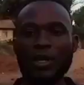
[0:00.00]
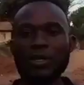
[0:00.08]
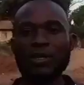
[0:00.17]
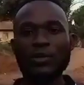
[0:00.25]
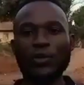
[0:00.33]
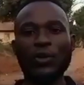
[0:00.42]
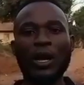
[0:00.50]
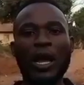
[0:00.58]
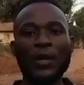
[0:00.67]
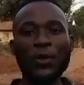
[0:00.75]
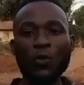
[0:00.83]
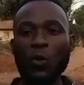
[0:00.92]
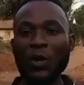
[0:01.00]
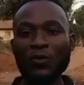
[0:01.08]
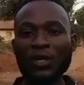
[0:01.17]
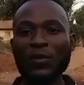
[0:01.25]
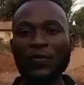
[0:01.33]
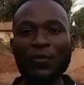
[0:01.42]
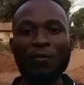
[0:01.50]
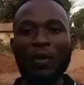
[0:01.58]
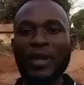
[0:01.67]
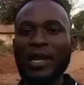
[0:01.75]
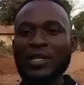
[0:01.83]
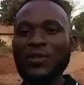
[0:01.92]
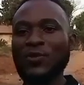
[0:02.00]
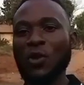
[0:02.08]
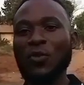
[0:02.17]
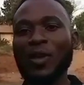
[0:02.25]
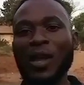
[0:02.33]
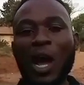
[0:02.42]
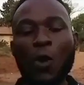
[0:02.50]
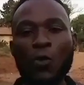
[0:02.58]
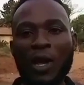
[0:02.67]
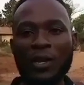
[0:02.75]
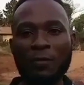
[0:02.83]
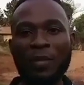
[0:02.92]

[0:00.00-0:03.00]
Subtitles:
So I don't want to leave you minus you knowing how we can